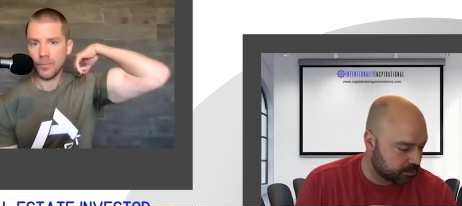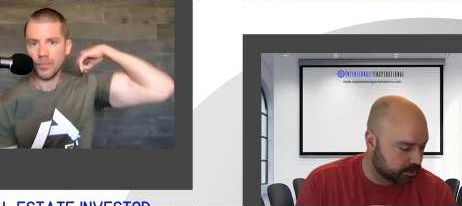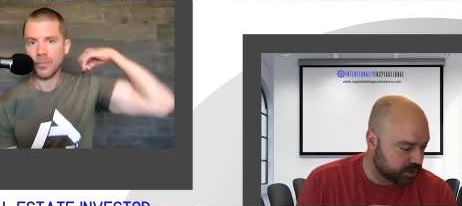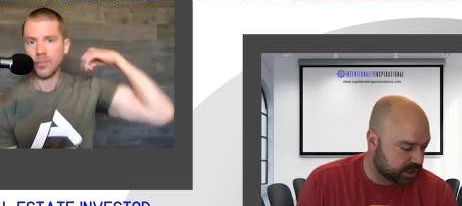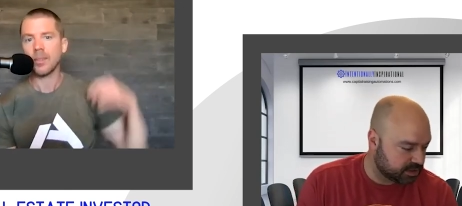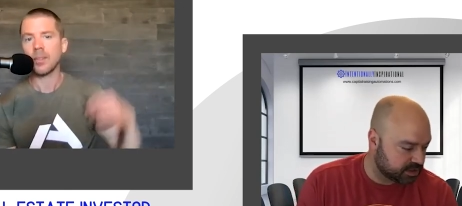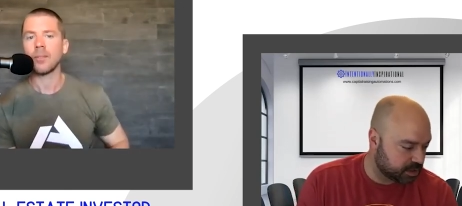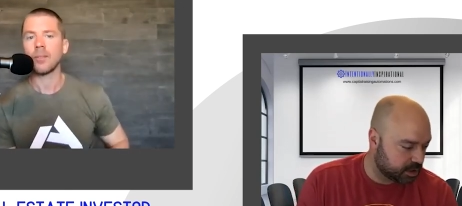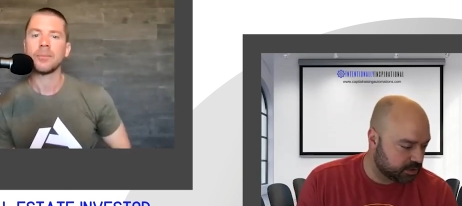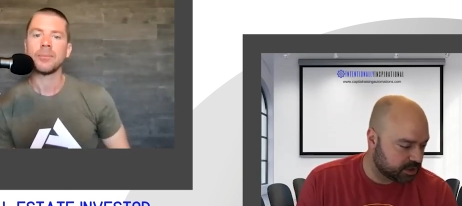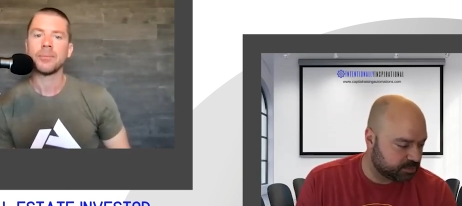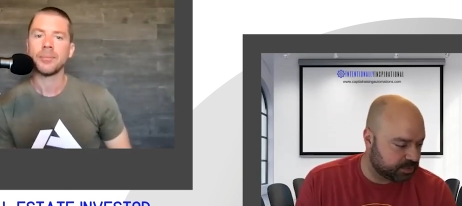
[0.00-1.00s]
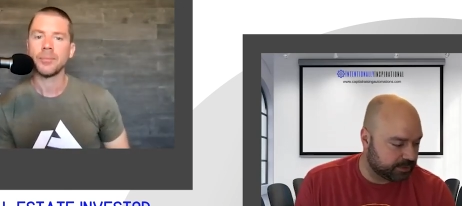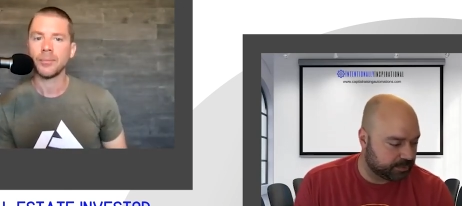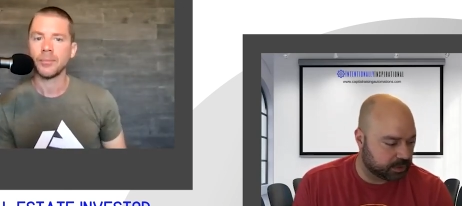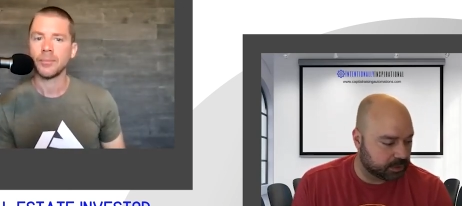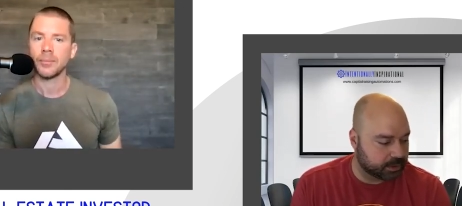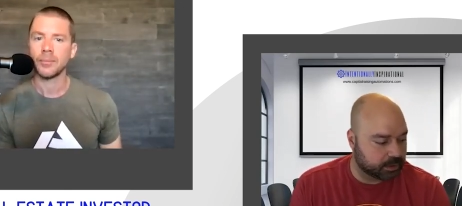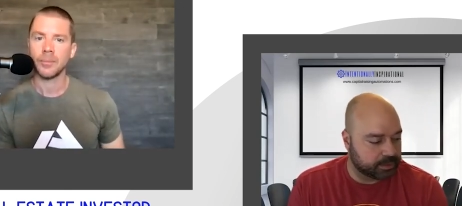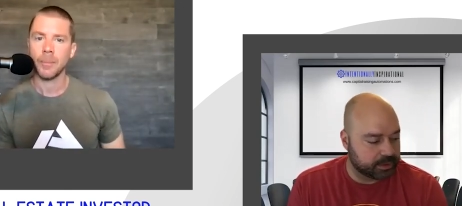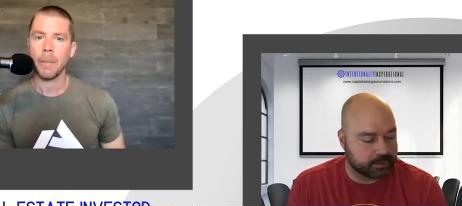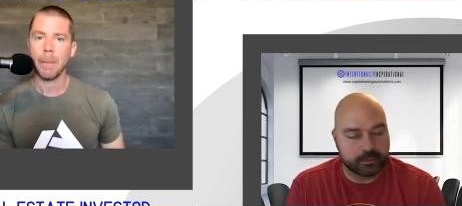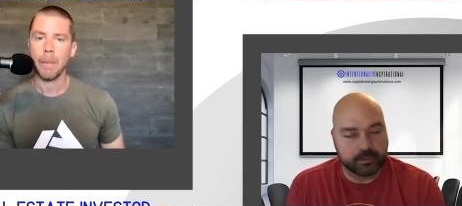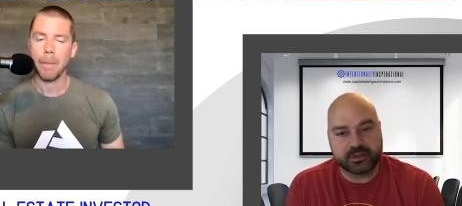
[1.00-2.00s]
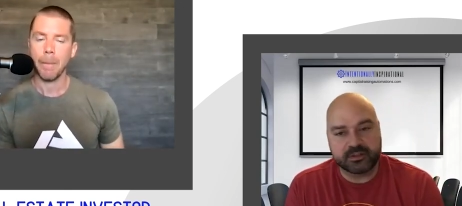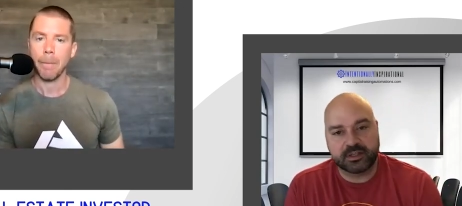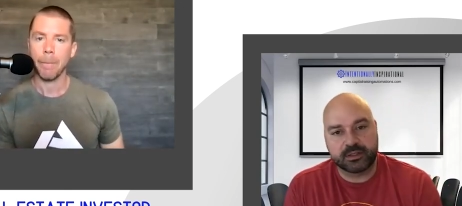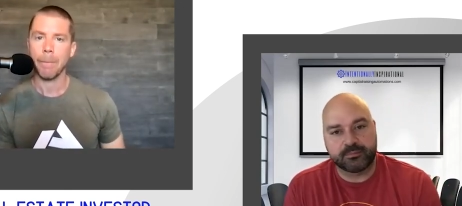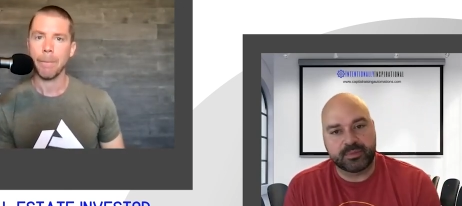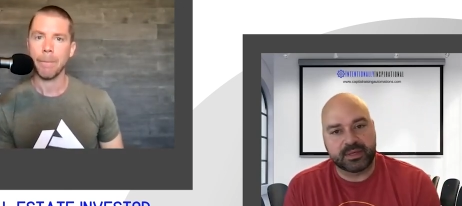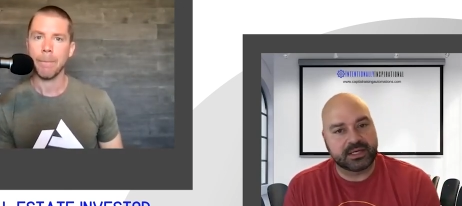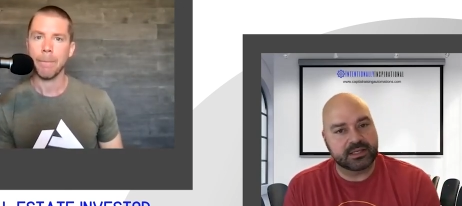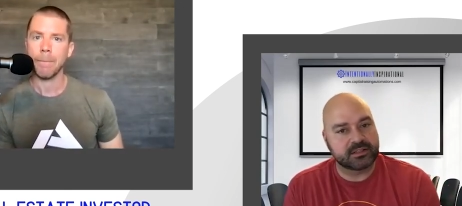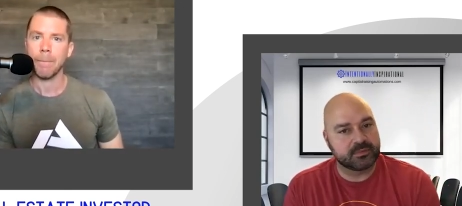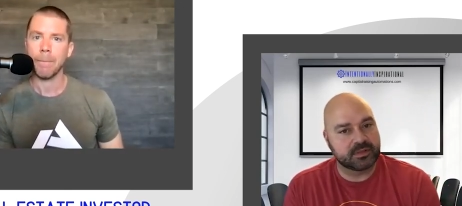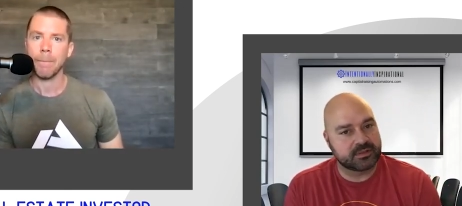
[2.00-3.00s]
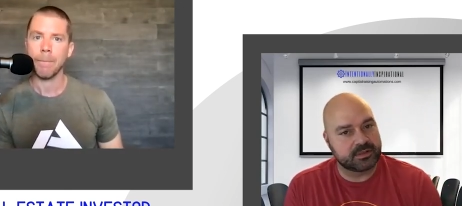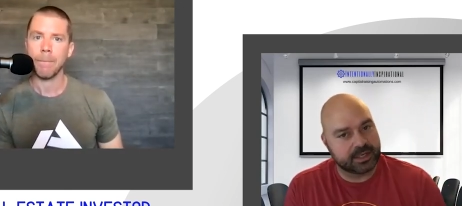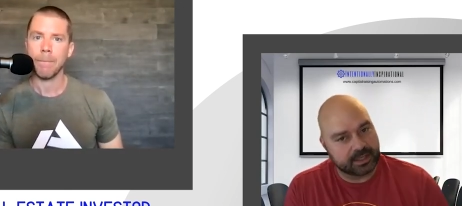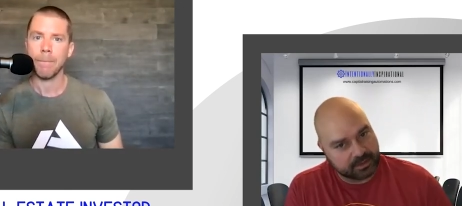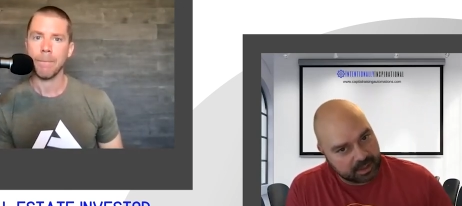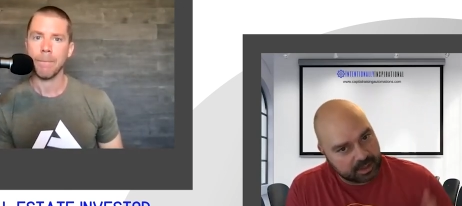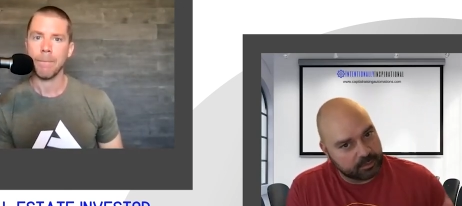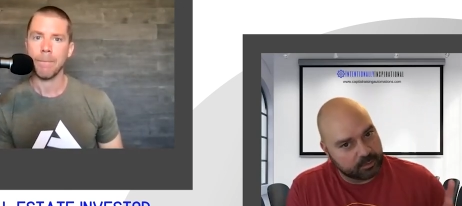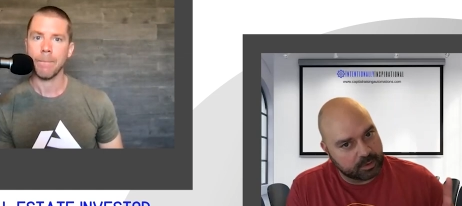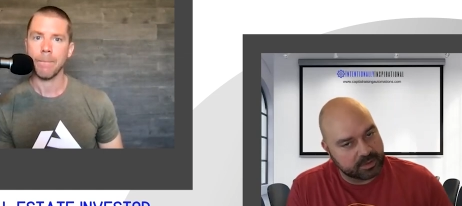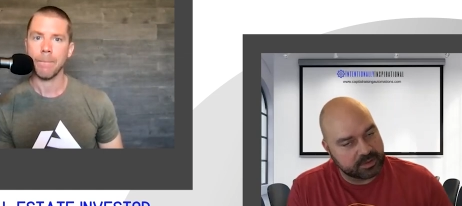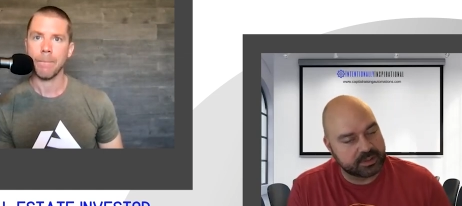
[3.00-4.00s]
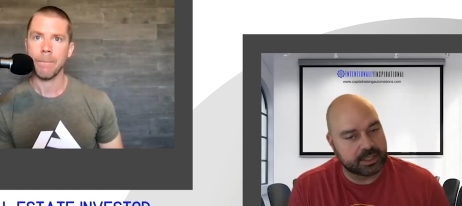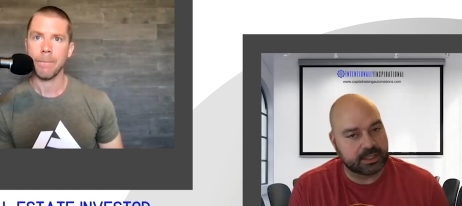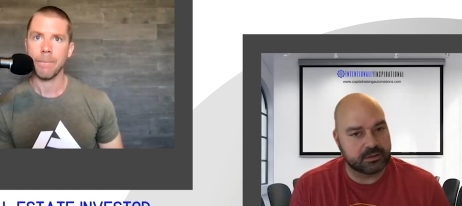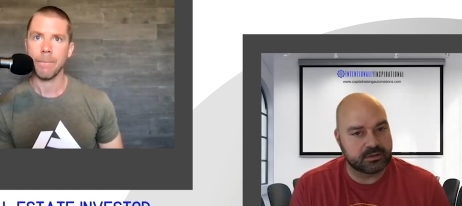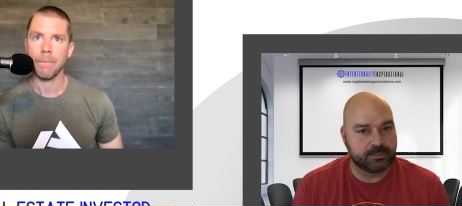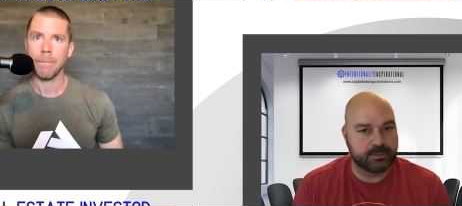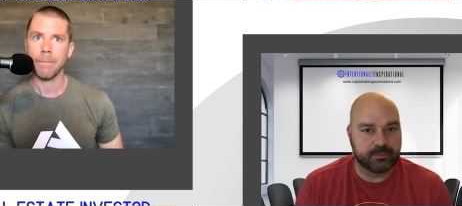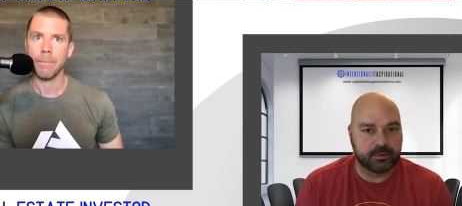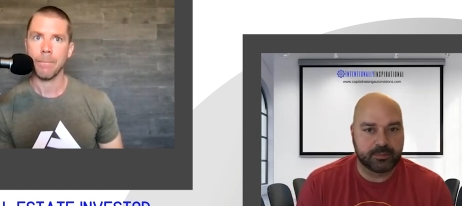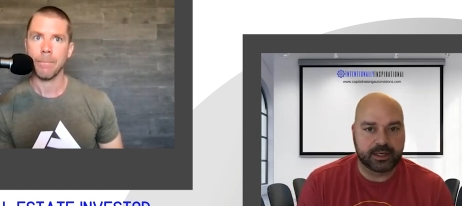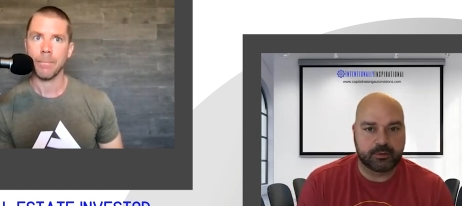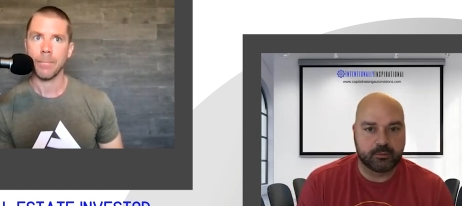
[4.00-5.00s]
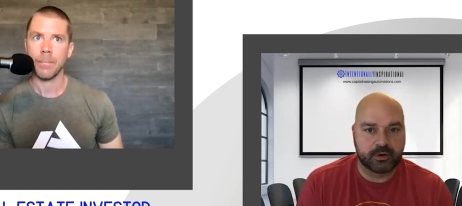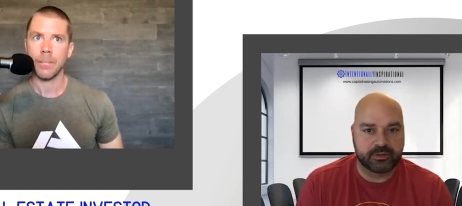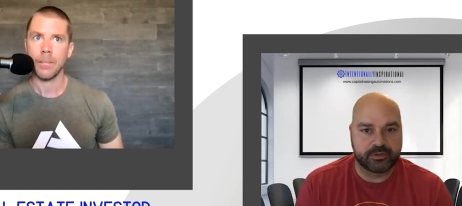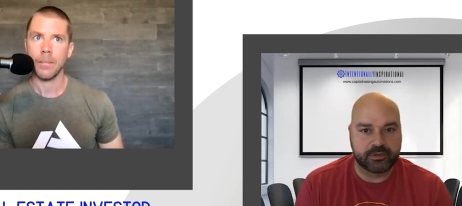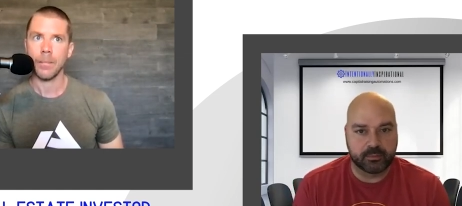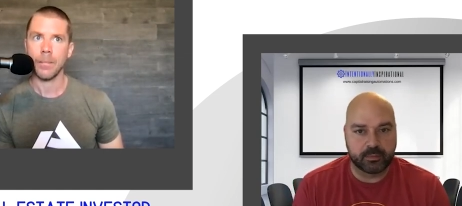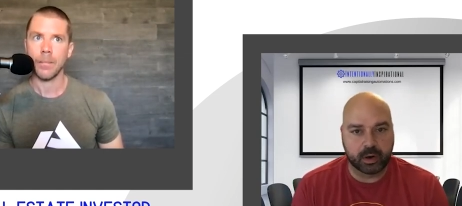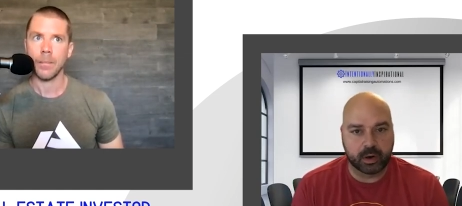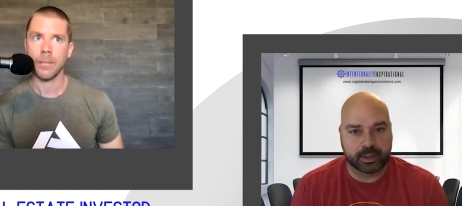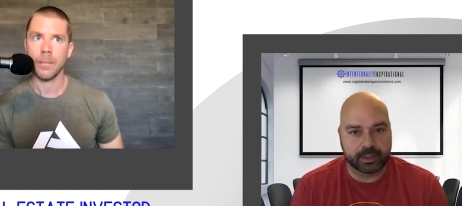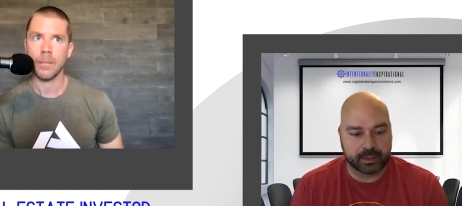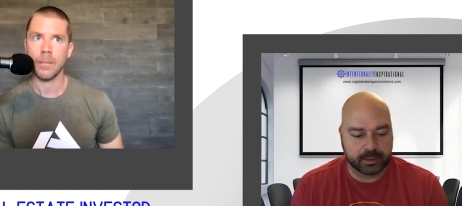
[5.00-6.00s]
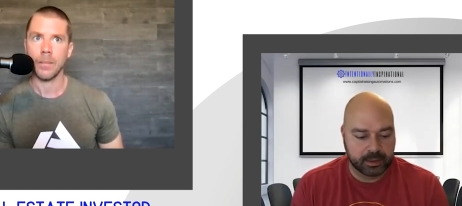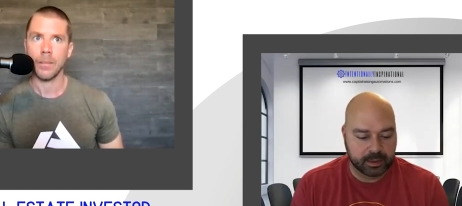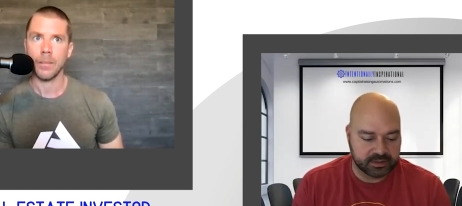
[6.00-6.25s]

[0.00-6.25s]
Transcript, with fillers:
Speaker 1: When you get to know these people a little bit, what would you say the biggest mistake, the number one mistake you see people make with their marketing?